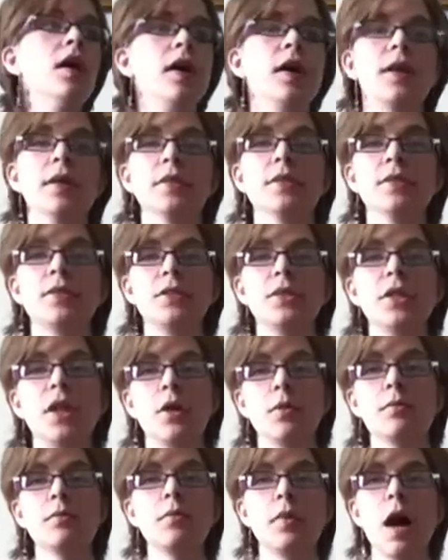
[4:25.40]
is, you
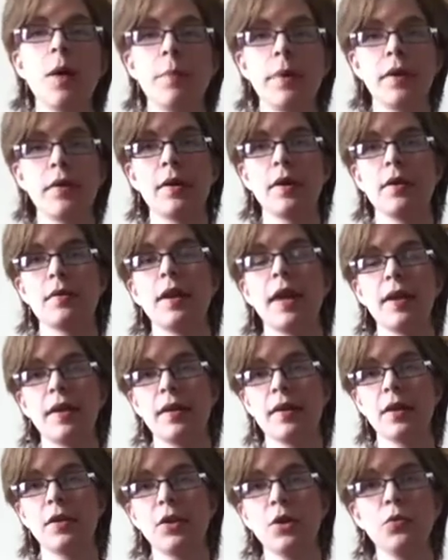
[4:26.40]
know, appearing
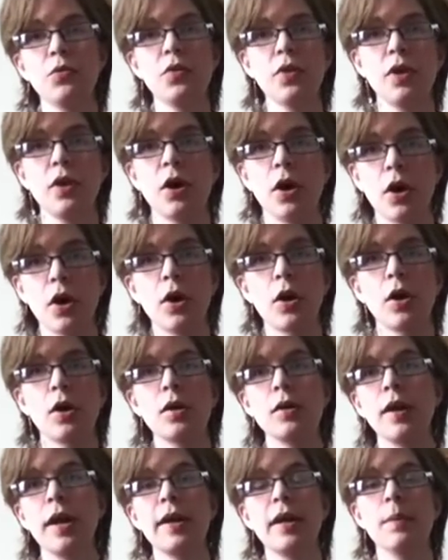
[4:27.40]
naked and using
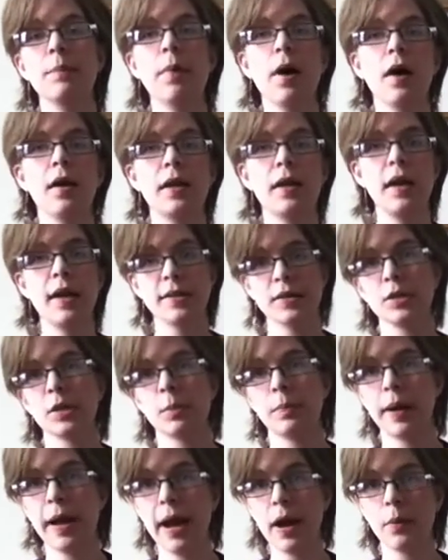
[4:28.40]
her naked body as
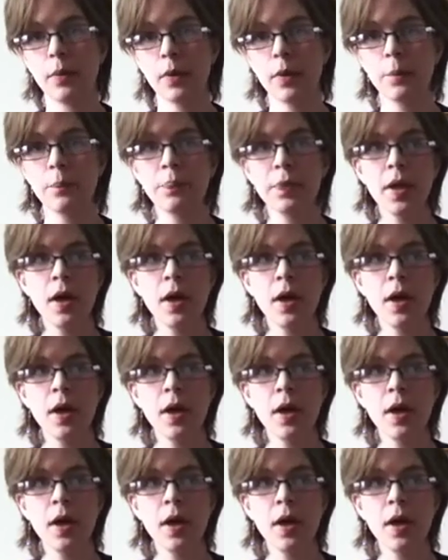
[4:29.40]
her power.